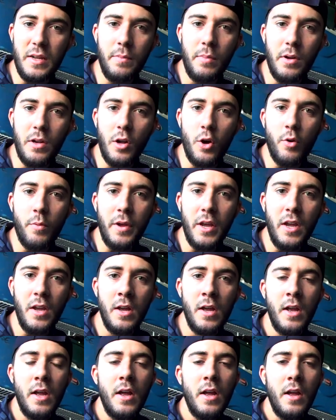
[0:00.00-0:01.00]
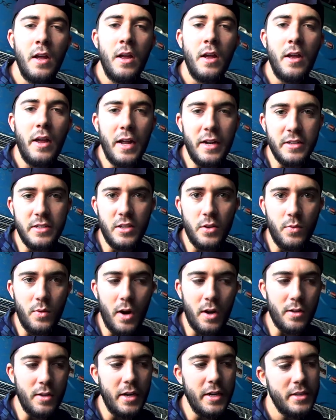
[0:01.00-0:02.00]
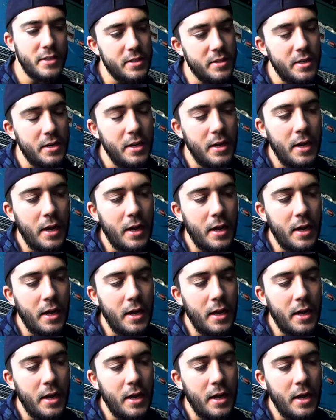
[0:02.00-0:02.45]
below me, hence the rock lights.